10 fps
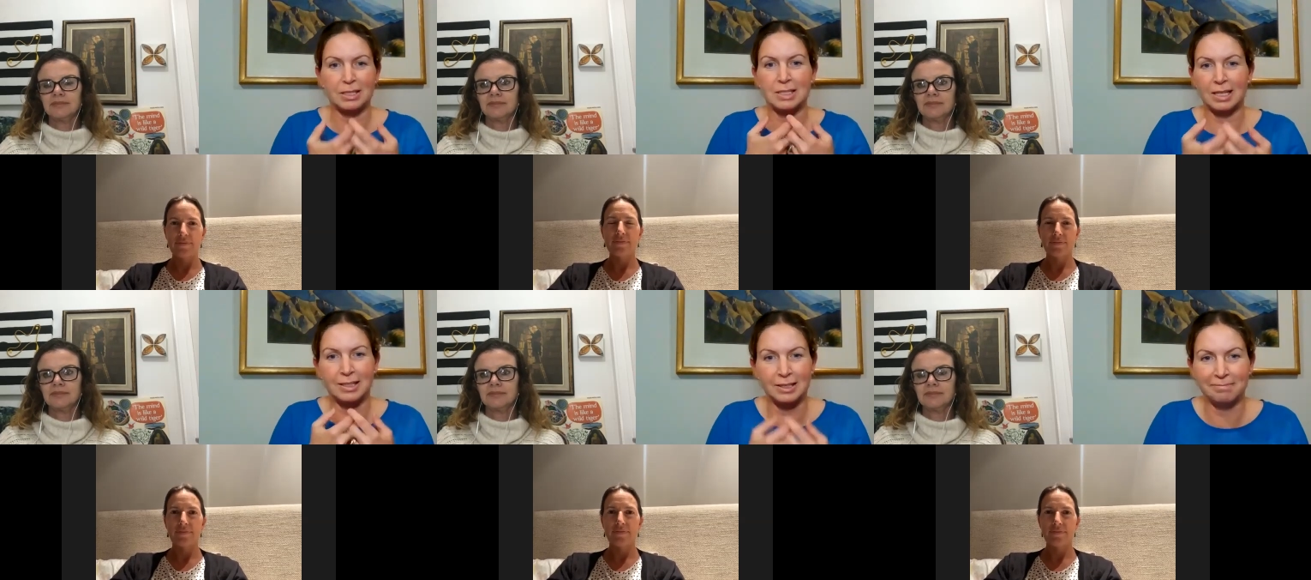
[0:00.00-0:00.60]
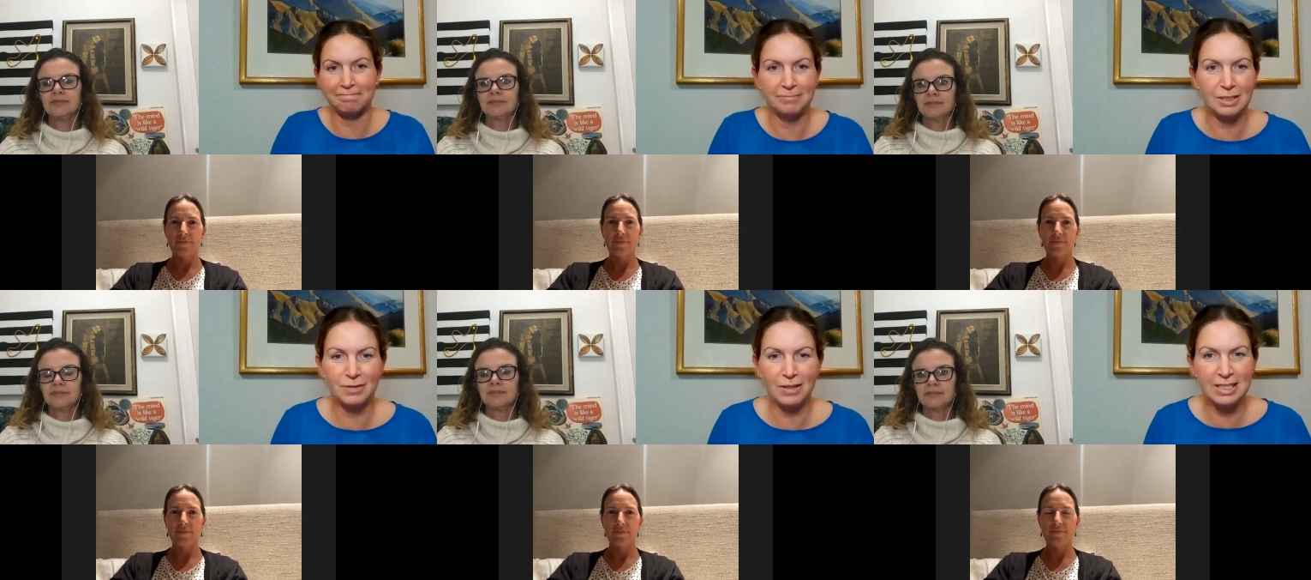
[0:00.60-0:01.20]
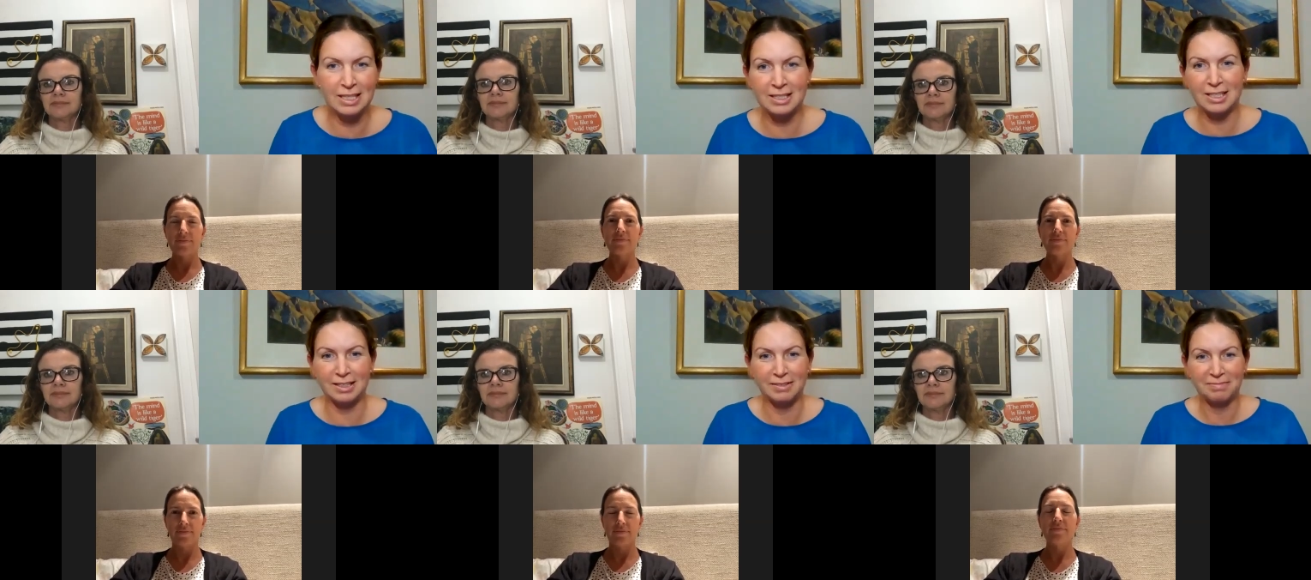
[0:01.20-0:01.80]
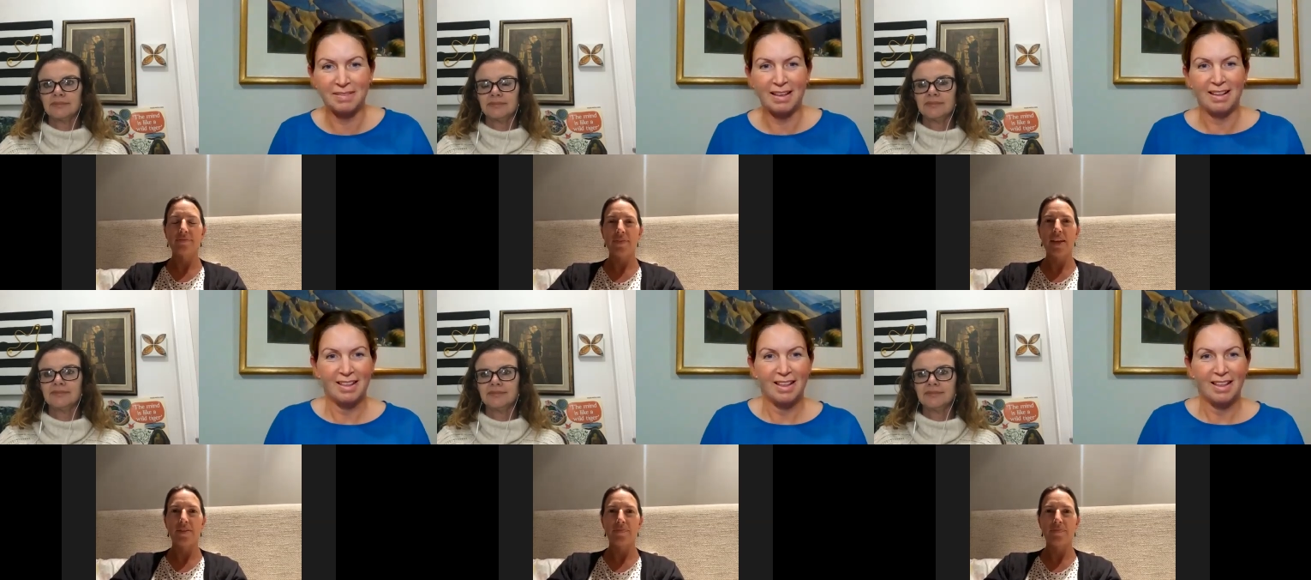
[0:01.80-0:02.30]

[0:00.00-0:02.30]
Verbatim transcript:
Speaker 1: together. It's mm. fantastic. Mm-hmm. Yeah.